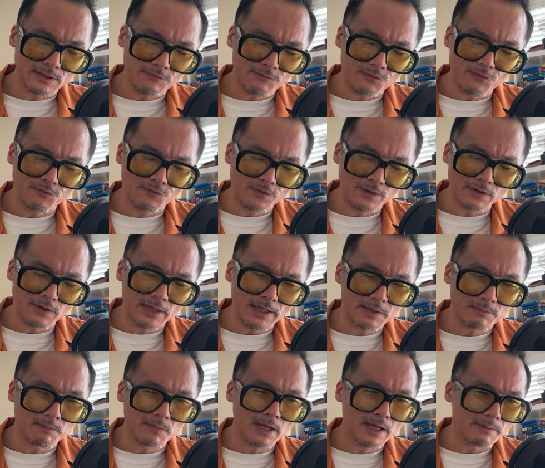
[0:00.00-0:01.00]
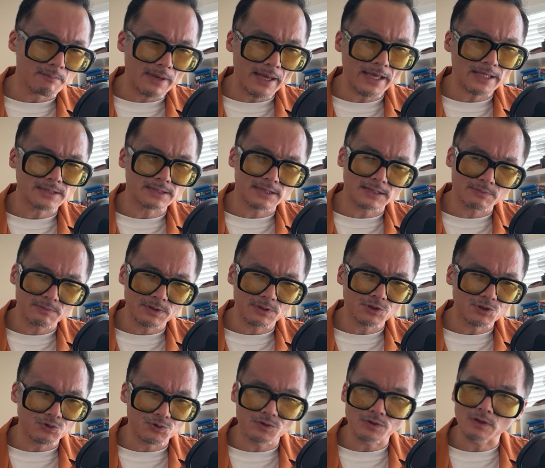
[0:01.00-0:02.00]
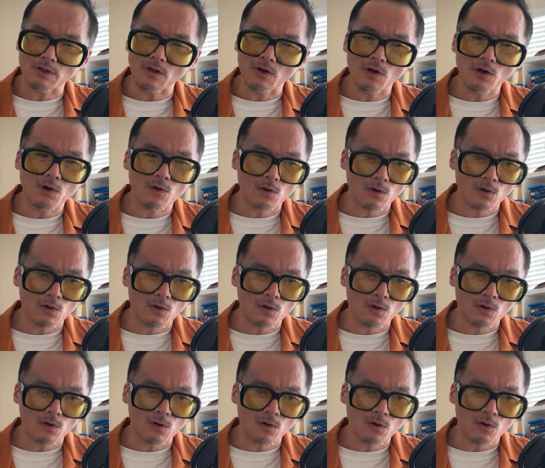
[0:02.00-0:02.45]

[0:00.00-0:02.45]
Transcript: you feel like my pace has been too slow